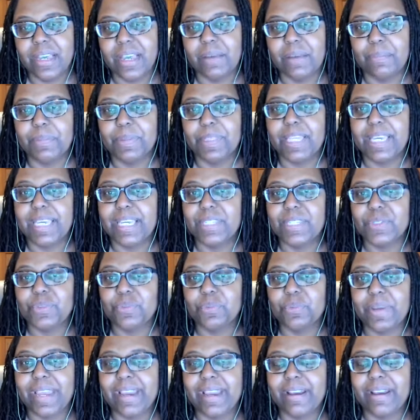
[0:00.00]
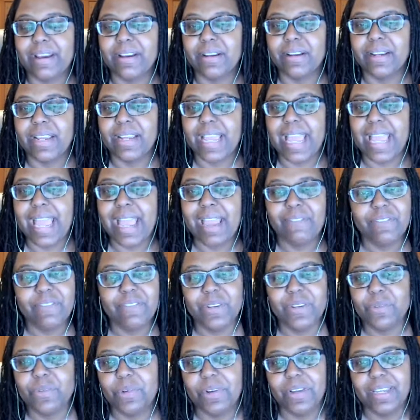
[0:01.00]
a place where
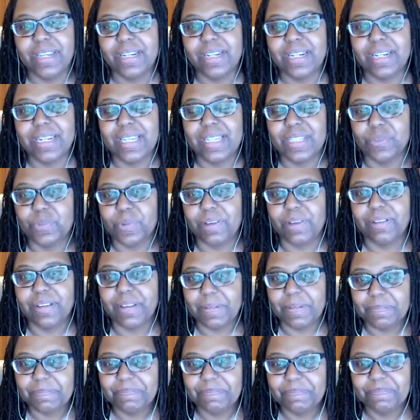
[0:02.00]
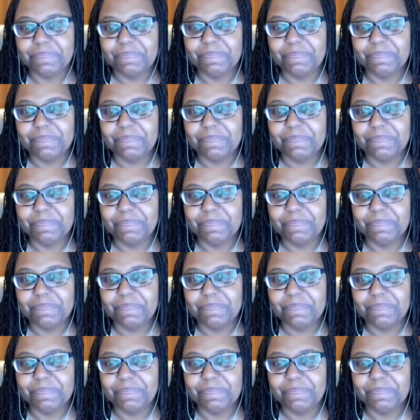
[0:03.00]
everyone is welcome.